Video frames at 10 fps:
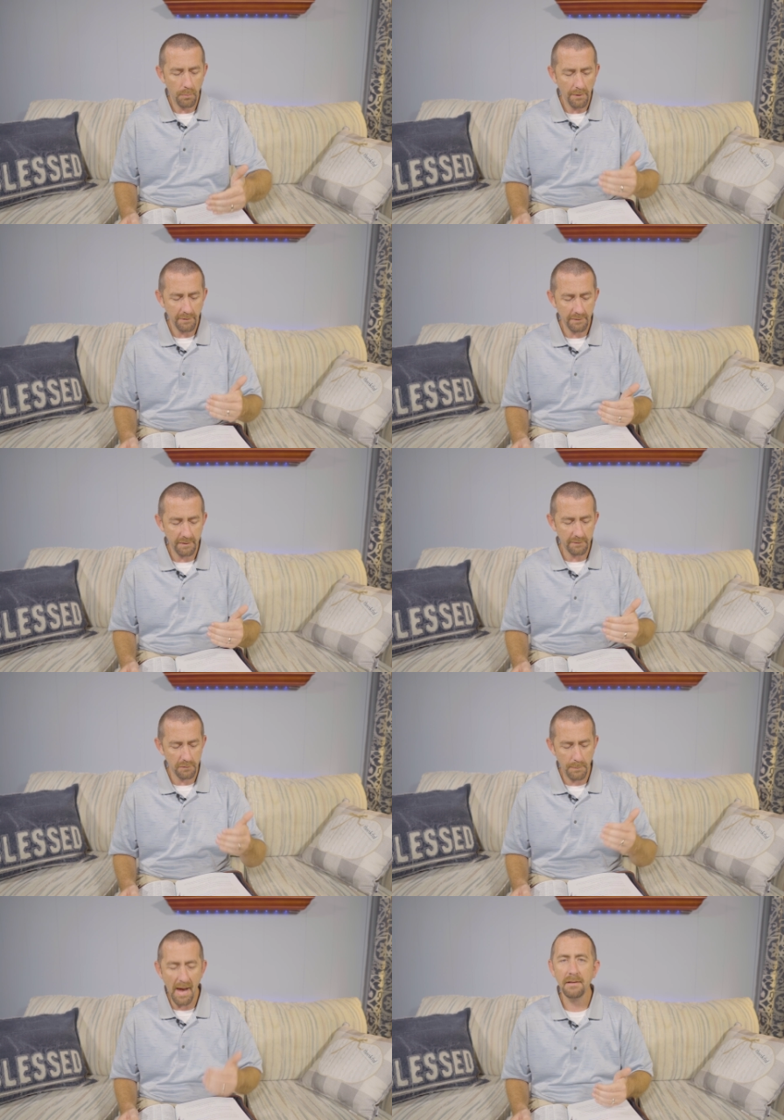brothers and
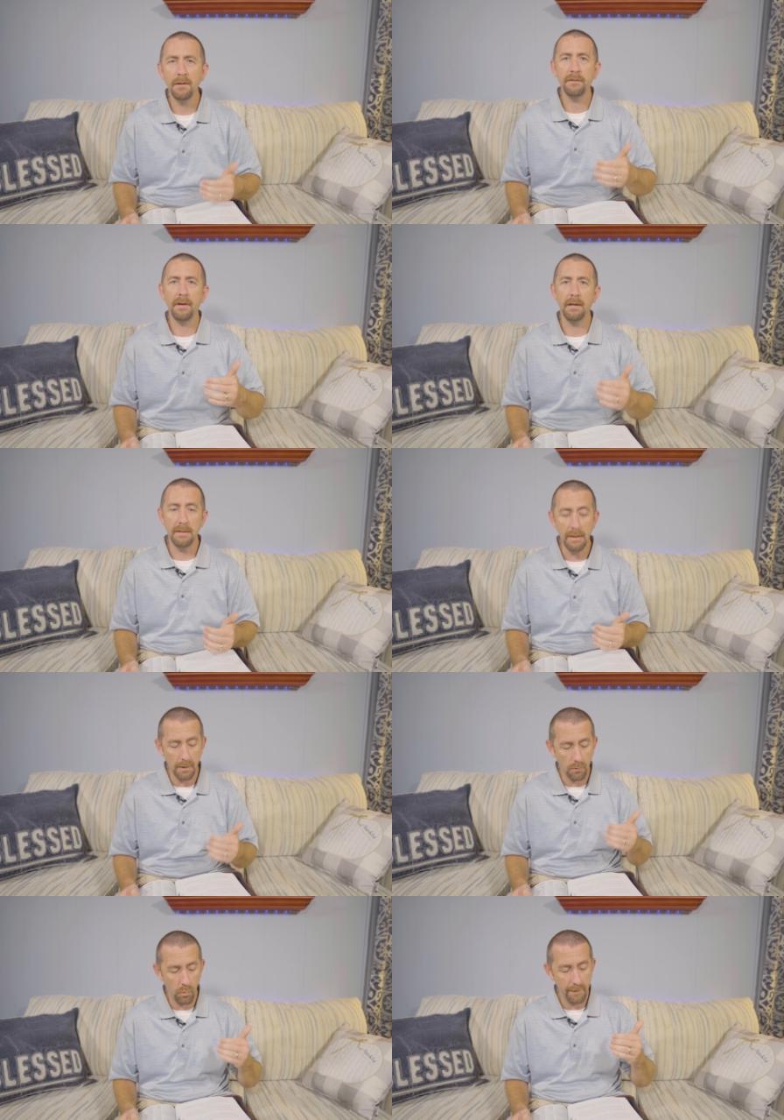sisters, back to this
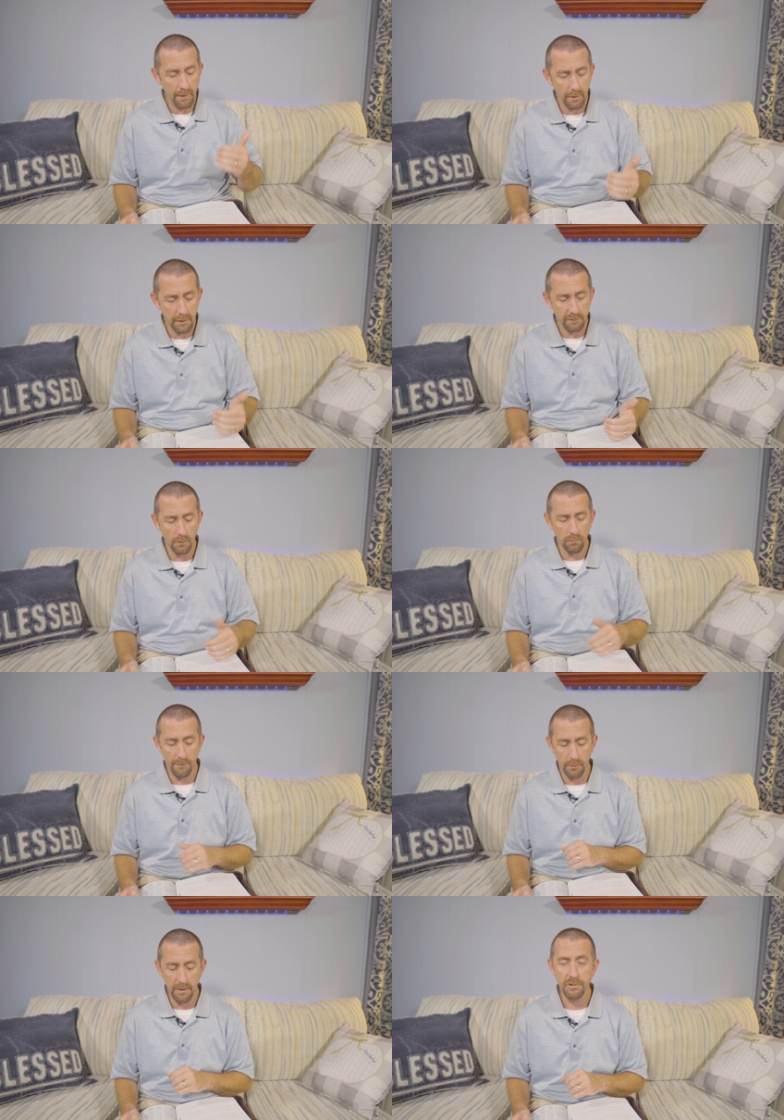idea, when there is no
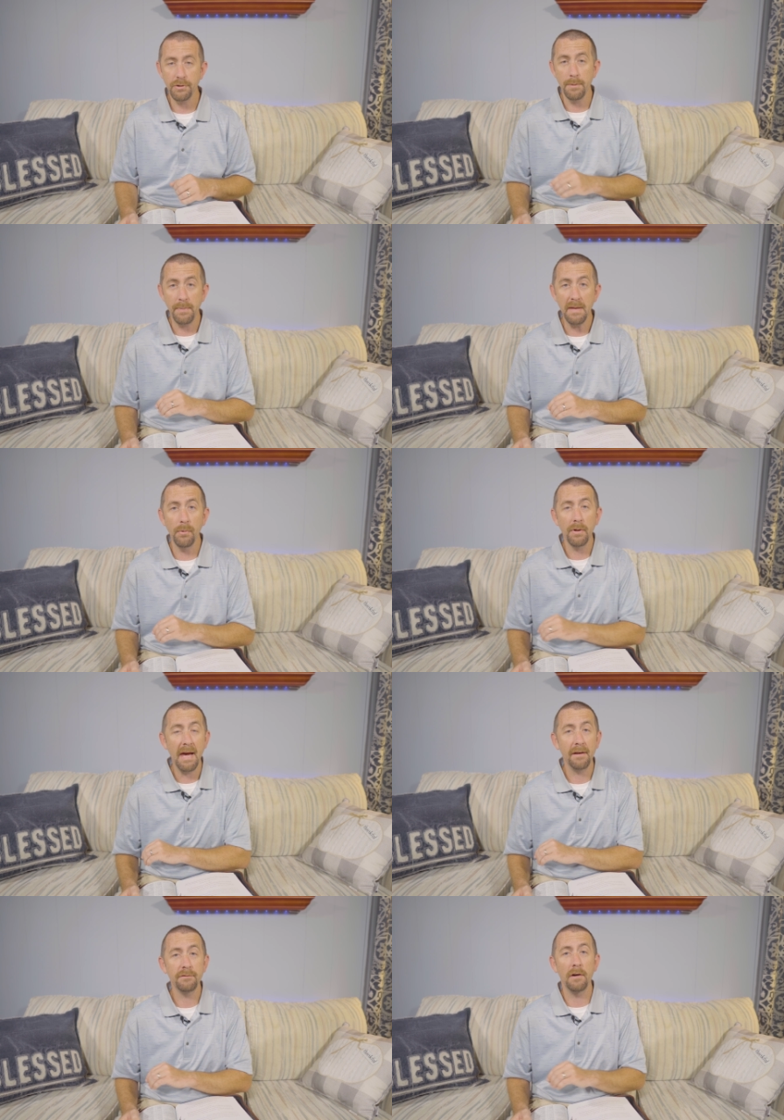revelation, the people
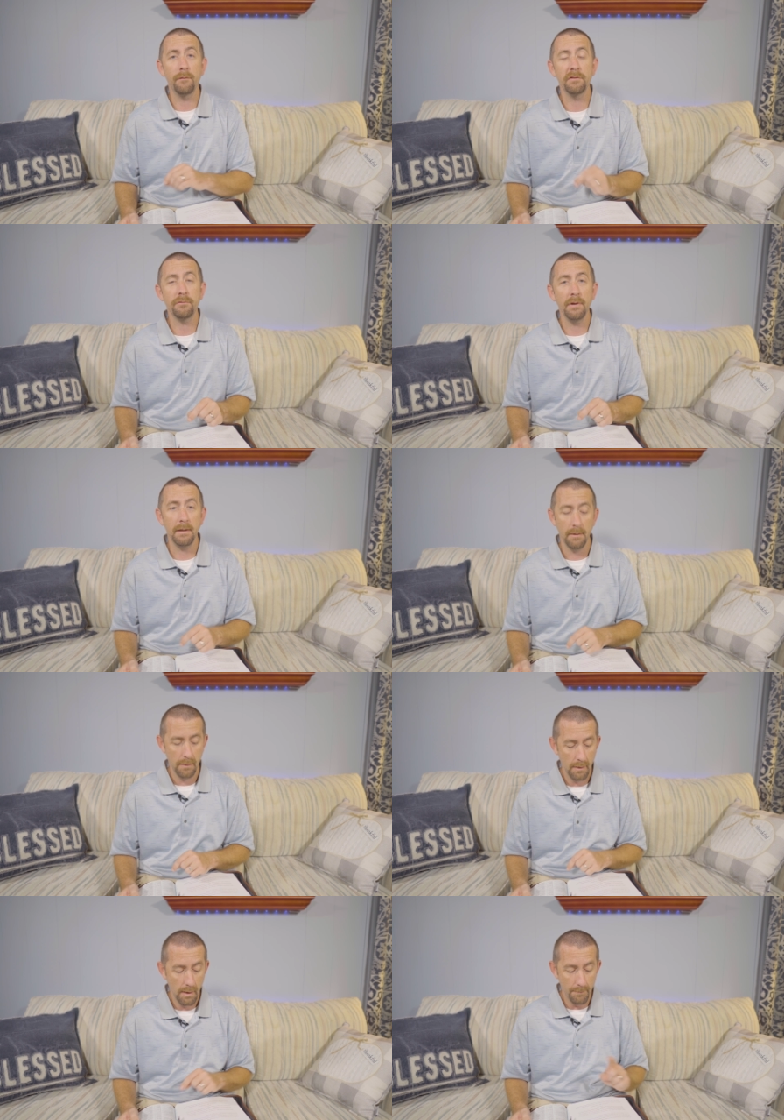cast off restraint,
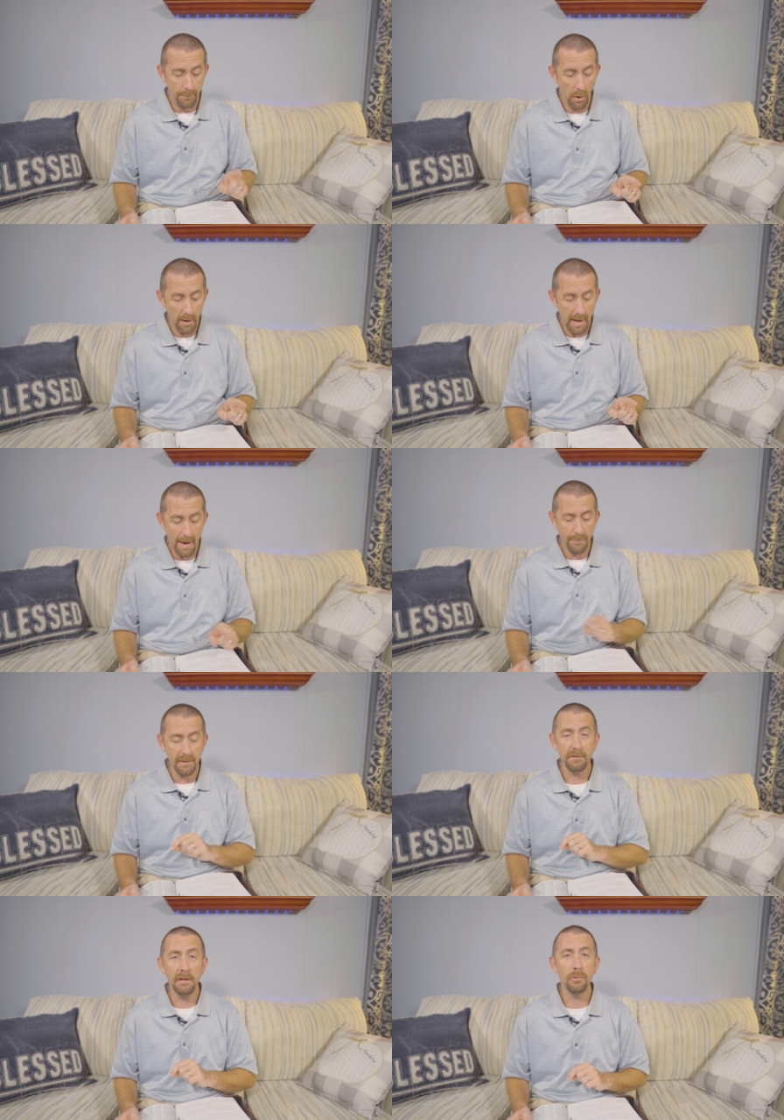but happy
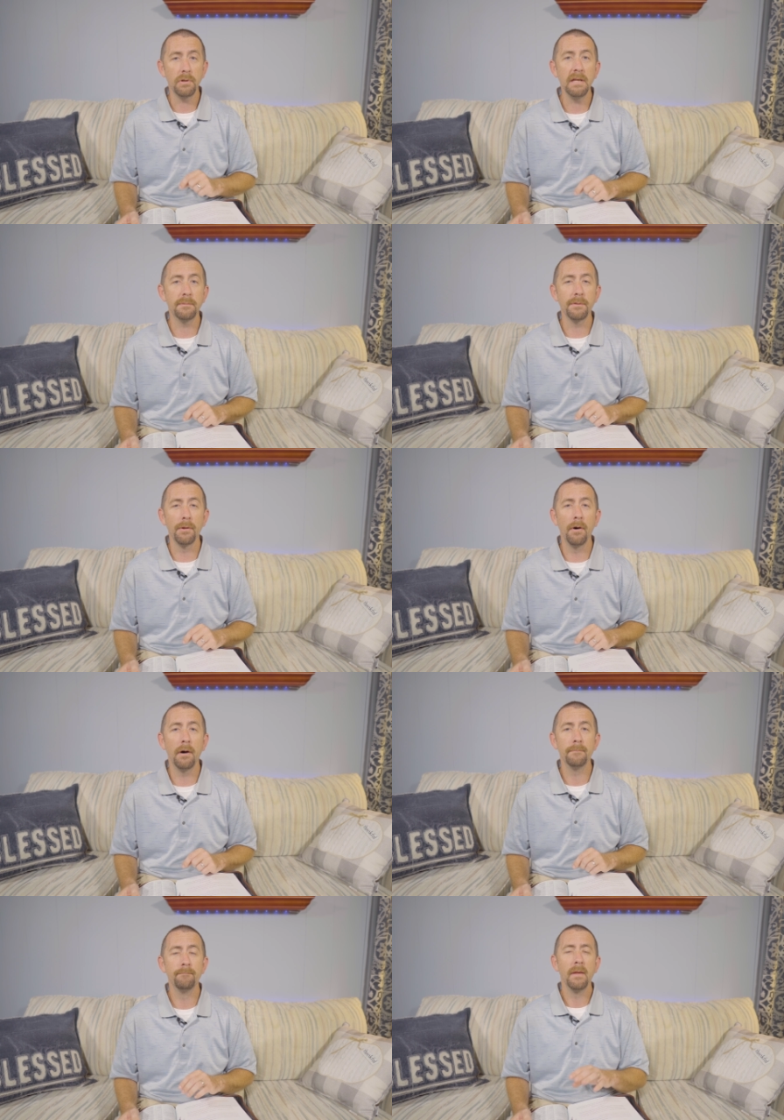is he who keeps the law.